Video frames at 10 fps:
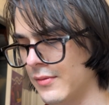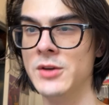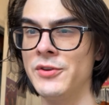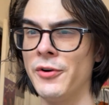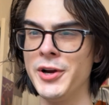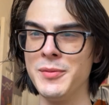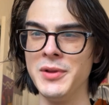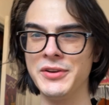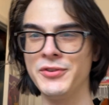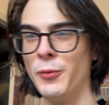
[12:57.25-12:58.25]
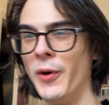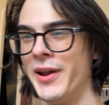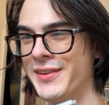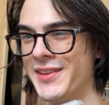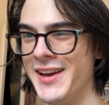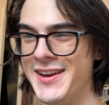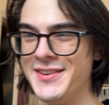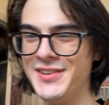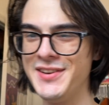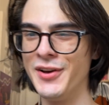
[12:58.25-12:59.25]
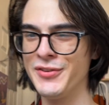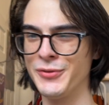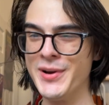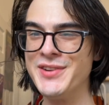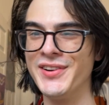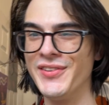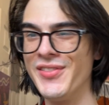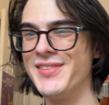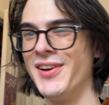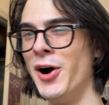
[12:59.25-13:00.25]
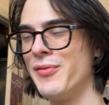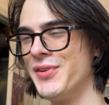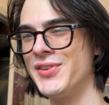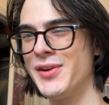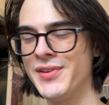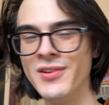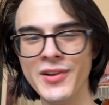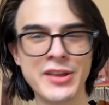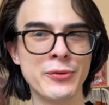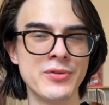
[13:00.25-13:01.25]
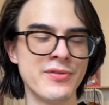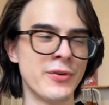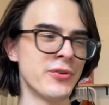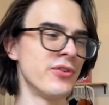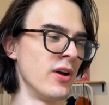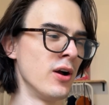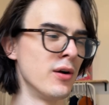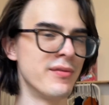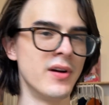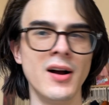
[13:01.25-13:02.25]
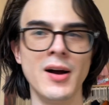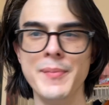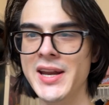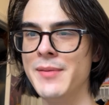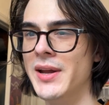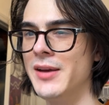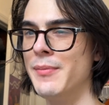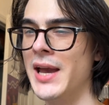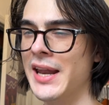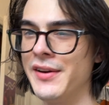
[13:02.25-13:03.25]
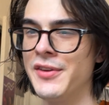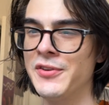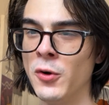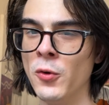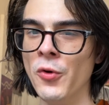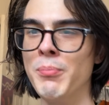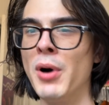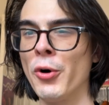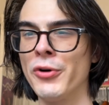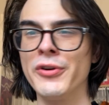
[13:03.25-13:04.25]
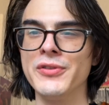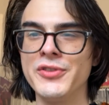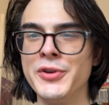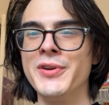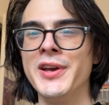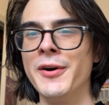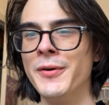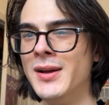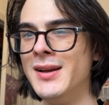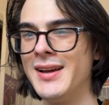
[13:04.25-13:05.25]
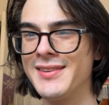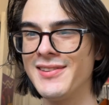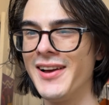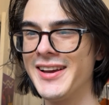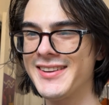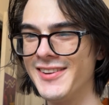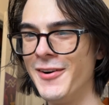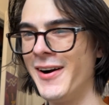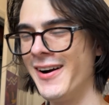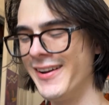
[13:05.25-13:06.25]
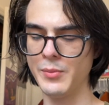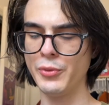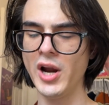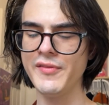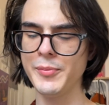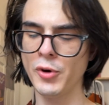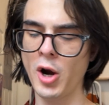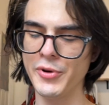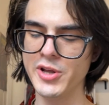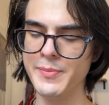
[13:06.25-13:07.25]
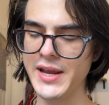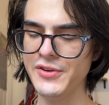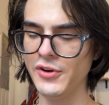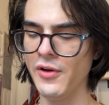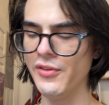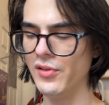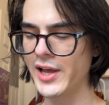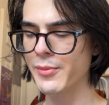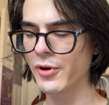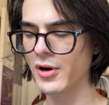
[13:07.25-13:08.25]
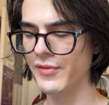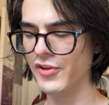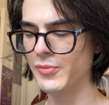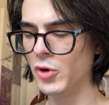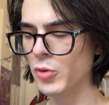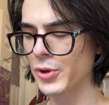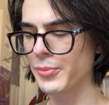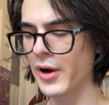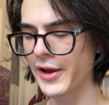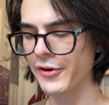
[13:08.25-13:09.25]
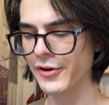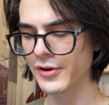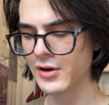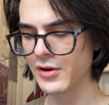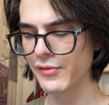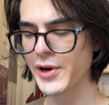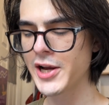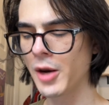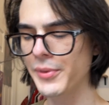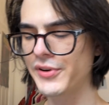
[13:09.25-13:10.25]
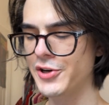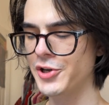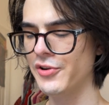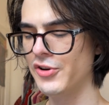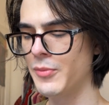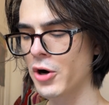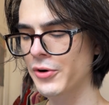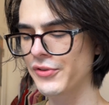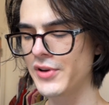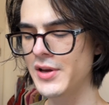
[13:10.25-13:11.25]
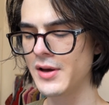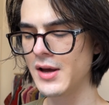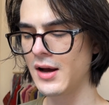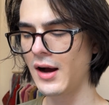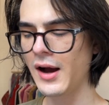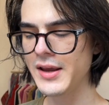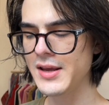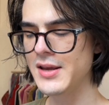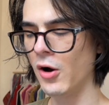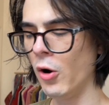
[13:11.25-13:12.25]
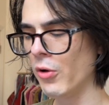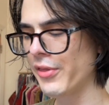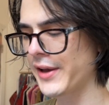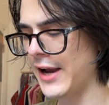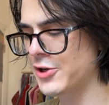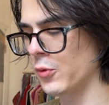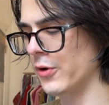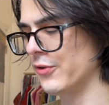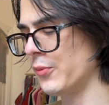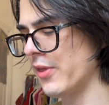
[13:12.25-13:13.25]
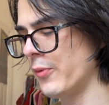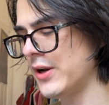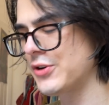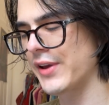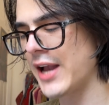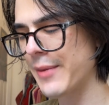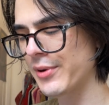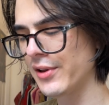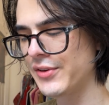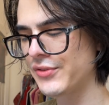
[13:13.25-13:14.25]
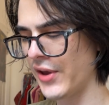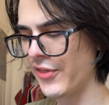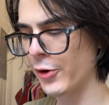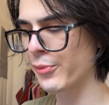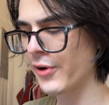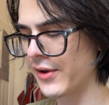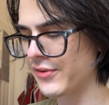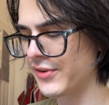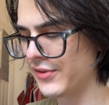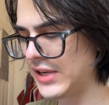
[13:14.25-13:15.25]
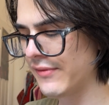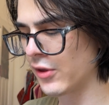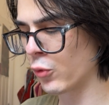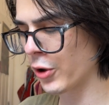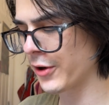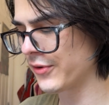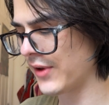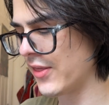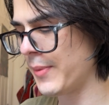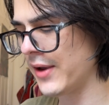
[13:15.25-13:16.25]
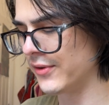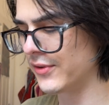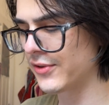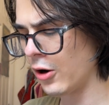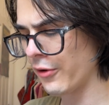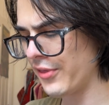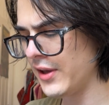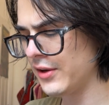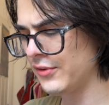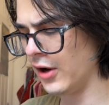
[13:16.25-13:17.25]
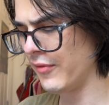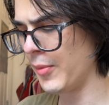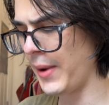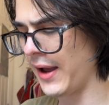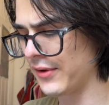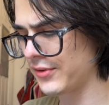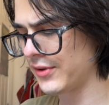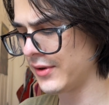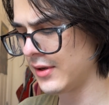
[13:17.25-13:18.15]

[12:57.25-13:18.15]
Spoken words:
Sorry I'm sweating. The AC doesn't reach into this office. I feel like the reverse of Mini Minuteman in his cold barn studio. It's so hot. Private property based on the labor of the small proprietor, free competition, democracy, i.e. all the catchwords with which the capitalists and their press deceive the workers and the peasants, are things of the past.